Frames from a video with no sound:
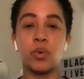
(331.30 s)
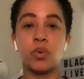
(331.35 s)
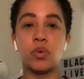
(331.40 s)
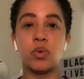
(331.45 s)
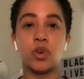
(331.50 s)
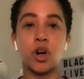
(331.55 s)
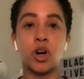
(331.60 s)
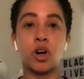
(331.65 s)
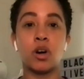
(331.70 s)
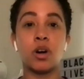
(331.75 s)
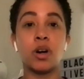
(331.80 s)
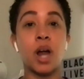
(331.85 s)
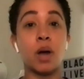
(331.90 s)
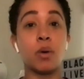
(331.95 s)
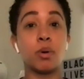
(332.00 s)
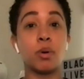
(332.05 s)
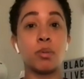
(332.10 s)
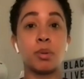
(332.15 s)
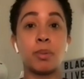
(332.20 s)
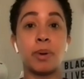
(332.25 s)
when her and I
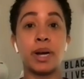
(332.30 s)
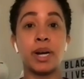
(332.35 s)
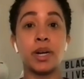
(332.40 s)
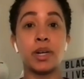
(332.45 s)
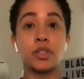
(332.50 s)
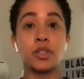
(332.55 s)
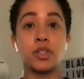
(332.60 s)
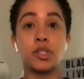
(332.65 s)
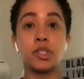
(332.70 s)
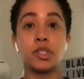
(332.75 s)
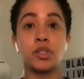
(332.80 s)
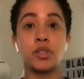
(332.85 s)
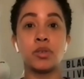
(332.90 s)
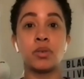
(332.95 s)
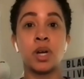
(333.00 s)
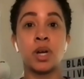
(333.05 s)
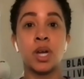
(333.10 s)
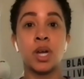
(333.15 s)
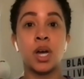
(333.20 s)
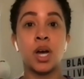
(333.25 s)
were preparing to
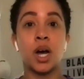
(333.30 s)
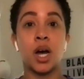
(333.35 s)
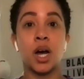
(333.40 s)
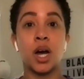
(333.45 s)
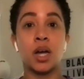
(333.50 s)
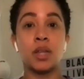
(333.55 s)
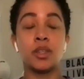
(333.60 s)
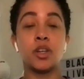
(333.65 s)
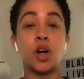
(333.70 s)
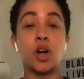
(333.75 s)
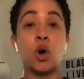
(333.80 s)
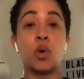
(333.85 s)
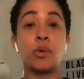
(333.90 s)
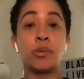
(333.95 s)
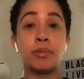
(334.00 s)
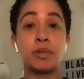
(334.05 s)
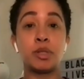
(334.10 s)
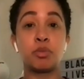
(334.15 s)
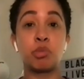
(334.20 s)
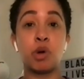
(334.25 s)
do uh, the all
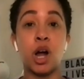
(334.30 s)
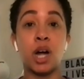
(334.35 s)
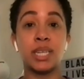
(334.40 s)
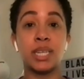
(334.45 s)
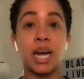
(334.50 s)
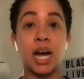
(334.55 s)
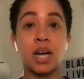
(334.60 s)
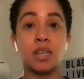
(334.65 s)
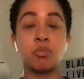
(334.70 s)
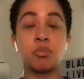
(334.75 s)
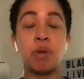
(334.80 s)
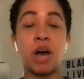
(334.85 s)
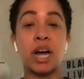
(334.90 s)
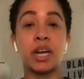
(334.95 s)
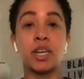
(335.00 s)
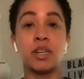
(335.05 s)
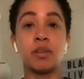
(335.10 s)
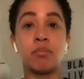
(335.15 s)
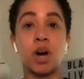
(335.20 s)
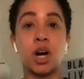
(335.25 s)
women's broadcast
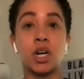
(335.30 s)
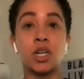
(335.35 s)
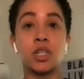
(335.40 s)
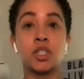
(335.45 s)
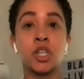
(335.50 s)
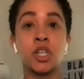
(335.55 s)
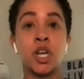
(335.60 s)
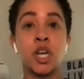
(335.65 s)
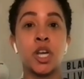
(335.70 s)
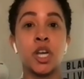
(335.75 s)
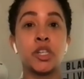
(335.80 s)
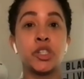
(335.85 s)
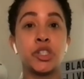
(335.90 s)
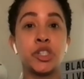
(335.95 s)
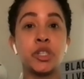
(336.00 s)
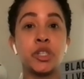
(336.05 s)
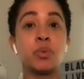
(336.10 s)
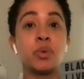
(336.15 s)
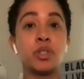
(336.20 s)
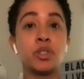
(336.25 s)
back in March,
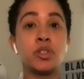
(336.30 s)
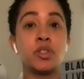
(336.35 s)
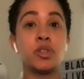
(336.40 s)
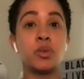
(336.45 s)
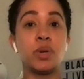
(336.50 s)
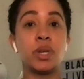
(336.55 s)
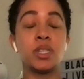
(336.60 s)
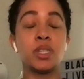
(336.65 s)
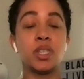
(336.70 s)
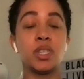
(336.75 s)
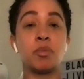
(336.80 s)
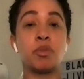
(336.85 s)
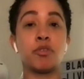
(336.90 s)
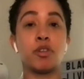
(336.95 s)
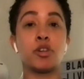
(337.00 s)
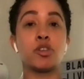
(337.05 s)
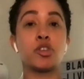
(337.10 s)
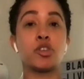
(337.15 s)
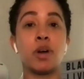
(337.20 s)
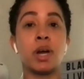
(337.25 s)
she was doing some of
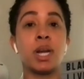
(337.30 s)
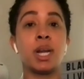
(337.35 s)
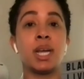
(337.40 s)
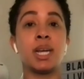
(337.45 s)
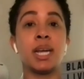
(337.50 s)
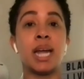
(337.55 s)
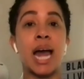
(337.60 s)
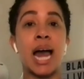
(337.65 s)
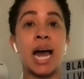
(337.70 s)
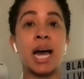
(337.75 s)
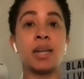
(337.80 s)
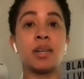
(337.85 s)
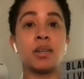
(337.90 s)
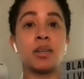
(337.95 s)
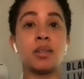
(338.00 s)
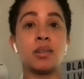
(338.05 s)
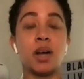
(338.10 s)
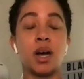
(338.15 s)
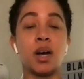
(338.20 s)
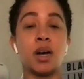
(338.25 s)
her training at
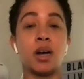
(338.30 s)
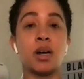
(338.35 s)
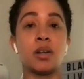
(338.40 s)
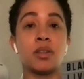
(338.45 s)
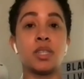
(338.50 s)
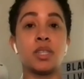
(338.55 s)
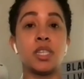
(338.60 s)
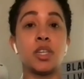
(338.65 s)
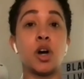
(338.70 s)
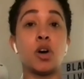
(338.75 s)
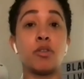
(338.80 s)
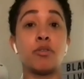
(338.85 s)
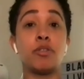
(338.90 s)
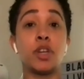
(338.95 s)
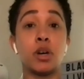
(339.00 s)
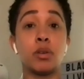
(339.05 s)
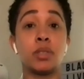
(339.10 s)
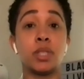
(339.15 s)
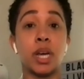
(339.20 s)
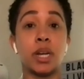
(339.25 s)
uh, the
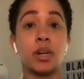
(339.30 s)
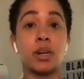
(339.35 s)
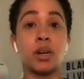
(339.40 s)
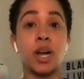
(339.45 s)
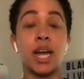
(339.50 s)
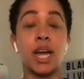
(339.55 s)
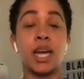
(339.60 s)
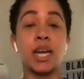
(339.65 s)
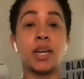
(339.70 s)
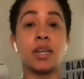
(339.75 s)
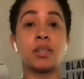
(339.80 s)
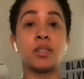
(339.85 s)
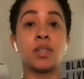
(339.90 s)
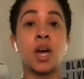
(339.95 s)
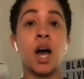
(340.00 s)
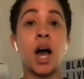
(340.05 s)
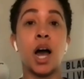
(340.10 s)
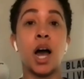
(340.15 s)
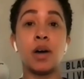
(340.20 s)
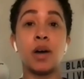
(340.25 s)
OVO Center. And
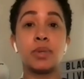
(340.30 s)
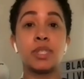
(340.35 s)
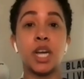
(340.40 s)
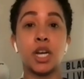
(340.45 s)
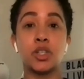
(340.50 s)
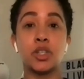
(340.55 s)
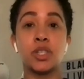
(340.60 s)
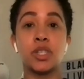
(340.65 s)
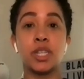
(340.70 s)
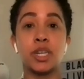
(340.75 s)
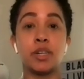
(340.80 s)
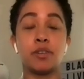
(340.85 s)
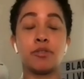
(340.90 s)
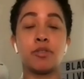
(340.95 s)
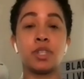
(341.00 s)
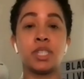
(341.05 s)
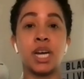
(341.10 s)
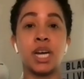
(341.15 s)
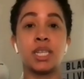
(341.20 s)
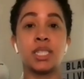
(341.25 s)
I was actually there
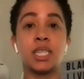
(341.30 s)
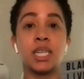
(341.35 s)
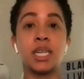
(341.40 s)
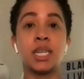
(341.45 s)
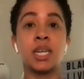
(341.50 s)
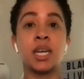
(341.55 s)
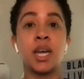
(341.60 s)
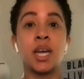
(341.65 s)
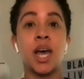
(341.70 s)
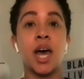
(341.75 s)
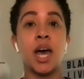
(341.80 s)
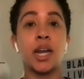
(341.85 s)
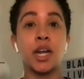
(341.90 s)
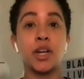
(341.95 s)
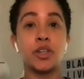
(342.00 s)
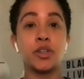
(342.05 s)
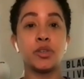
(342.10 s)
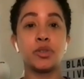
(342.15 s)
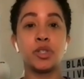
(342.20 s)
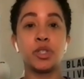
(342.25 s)
for testing, and
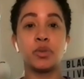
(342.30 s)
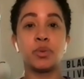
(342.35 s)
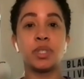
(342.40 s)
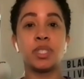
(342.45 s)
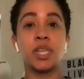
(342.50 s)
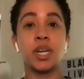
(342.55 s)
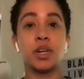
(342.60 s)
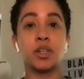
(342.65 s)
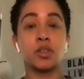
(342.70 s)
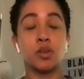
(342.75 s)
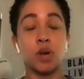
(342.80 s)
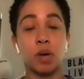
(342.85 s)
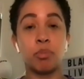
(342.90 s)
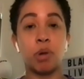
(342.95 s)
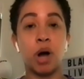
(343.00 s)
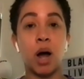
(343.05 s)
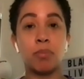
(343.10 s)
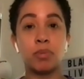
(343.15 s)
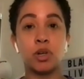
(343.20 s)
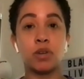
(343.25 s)
I knew she was there. So I
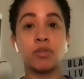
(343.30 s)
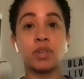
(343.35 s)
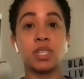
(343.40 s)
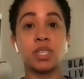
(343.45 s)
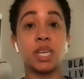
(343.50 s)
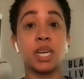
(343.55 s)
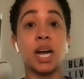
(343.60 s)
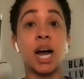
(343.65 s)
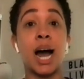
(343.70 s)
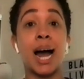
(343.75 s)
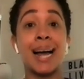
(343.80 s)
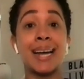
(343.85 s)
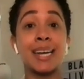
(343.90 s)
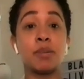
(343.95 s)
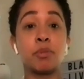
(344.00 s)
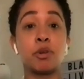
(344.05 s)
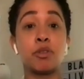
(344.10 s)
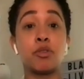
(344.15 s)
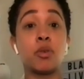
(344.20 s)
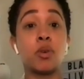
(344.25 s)
popped over to say hi.
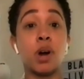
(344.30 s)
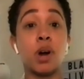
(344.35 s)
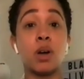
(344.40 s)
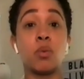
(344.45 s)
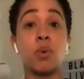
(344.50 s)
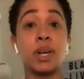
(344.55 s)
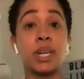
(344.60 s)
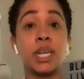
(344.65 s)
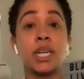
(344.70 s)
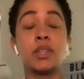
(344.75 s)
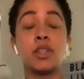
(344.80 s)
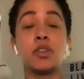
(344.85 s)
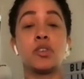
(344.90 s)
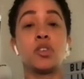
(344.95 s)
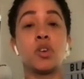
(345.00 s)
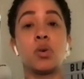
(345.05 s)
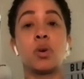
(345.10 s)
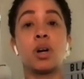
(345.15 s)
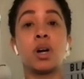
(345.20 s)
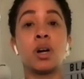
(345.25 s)
And before I went in the
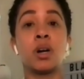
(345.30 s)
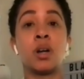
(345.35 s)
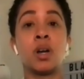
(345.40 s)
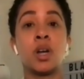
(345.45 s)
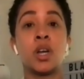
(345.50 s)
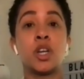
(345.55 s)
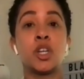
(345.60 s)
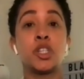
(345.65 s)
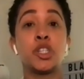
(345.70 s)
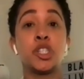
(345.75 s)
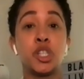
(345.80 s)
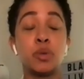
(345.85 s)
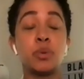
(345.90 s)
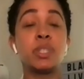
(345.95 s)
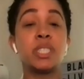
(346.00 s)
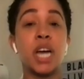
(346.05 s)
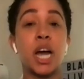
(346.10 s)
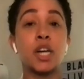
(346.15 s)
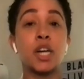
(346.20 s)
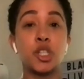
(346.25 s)
door, she
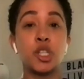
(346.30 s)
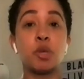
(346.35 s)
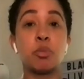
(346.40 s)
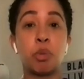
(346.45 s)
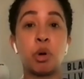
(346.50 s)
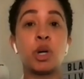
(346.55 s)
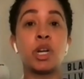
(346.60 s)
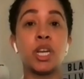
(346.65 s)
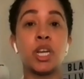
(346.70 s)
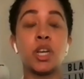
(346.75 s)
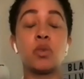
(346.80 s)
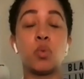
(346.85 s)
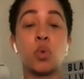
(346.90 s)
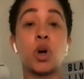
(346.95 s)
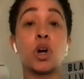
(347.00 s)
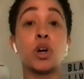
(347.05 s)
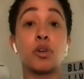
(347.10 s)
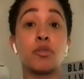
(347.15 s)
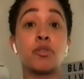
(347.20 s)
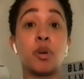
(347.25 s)
was actually putting in
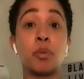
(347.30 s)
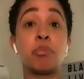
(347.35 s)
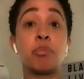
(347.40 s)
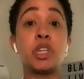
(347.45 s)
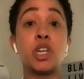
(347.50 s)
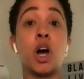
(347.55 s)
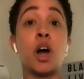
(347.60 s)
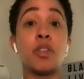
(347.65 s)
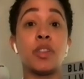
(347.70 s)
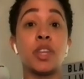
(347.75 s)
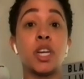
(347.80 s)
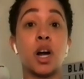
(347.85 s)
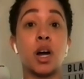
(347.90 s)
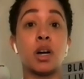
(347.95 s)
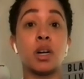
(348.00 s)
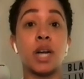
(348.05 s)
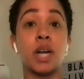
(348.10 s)
work from beyond the